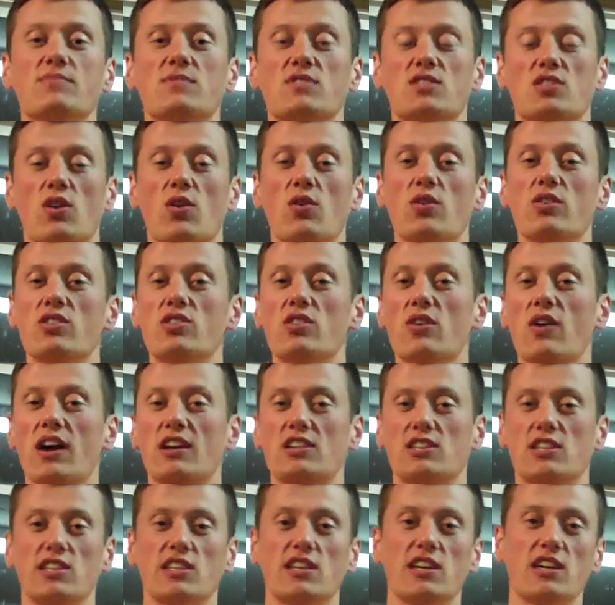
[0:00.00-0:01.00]
So you
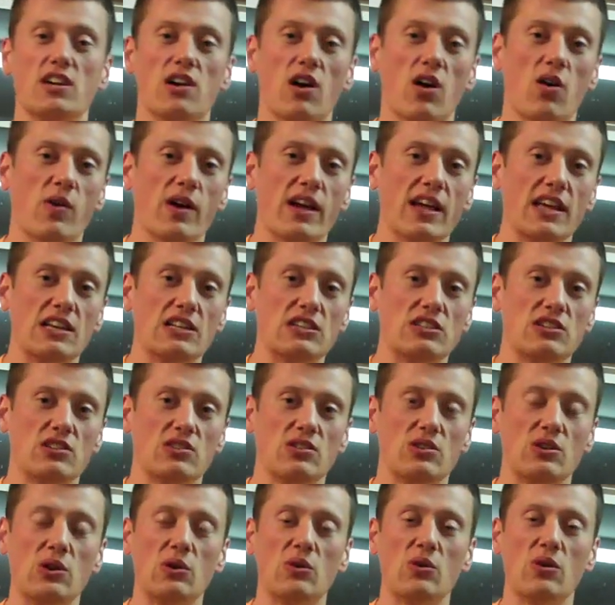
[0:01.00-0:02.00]
actually go
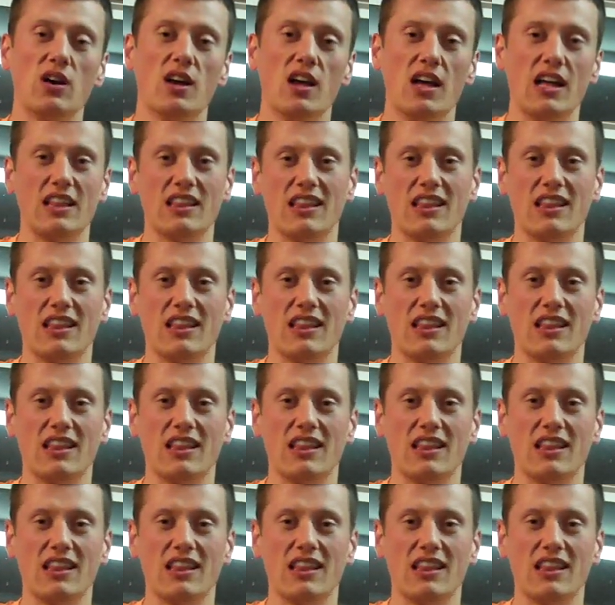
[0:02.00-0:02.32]
into